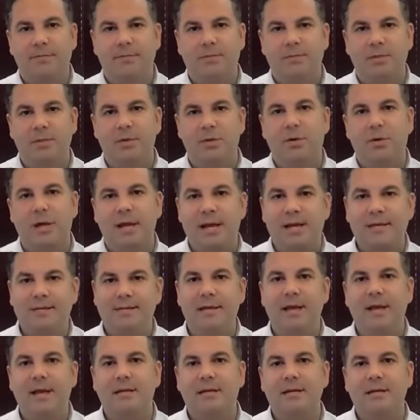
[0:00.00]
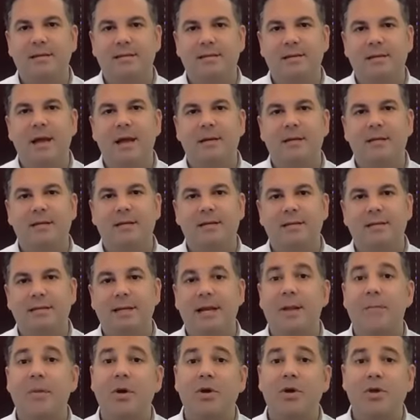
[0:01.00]
So like I said, it's not it's
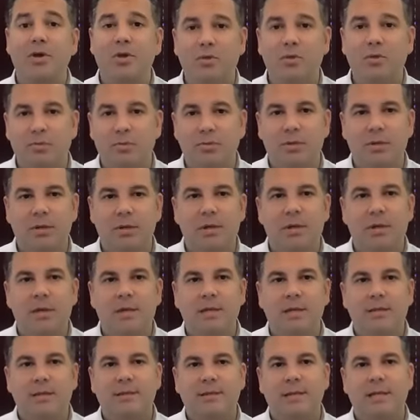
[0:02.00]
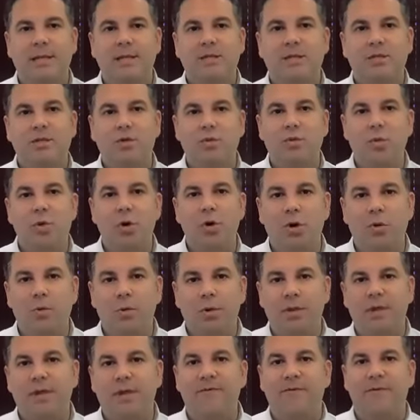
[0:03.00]
not about you. Since you work
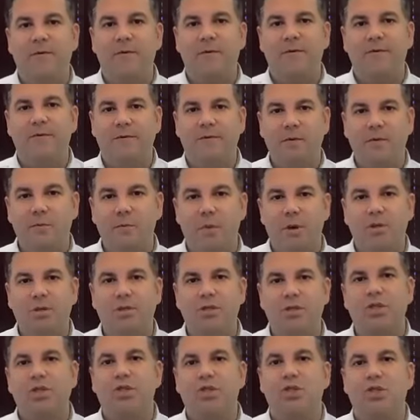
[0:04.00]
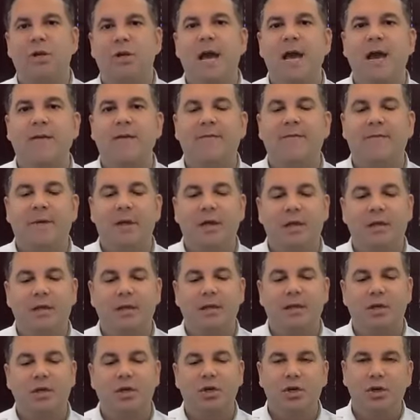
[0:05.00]
with them for a few months, you should have
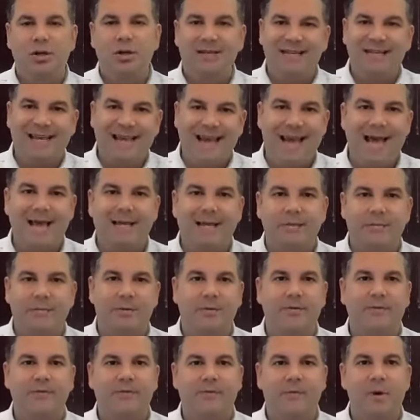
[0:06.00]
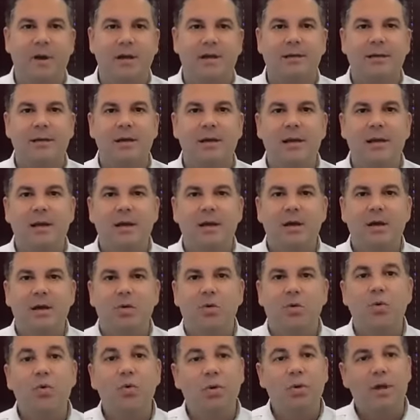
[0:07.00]
a good grasp of what
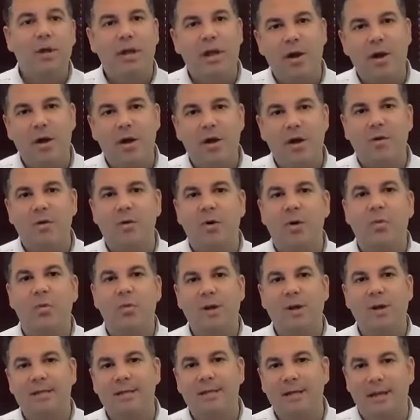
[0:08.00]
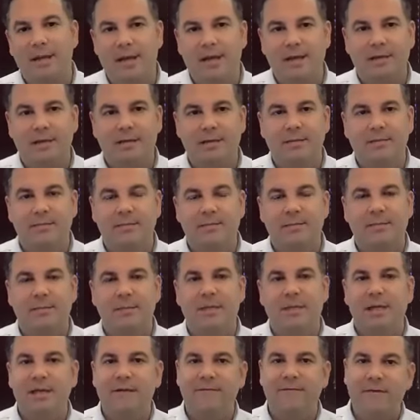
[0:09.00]
who they are and what they like.
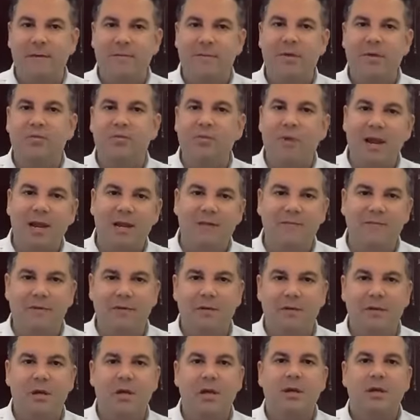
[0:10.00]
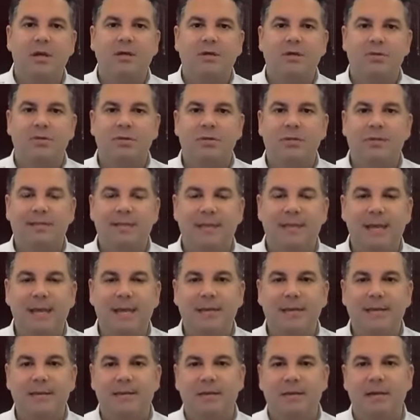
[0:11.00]
The gift can be relevant to the
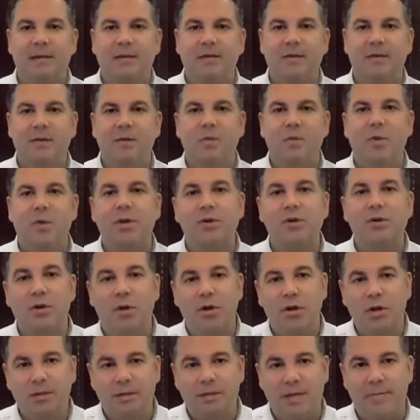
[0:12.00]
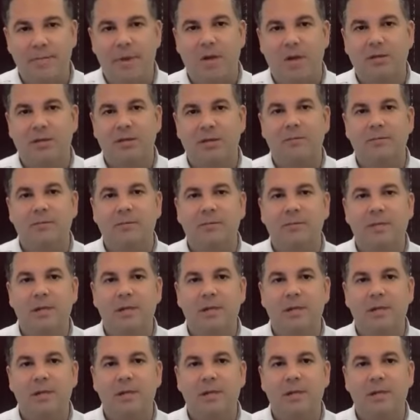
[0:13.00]
taste and, and what you learned about them.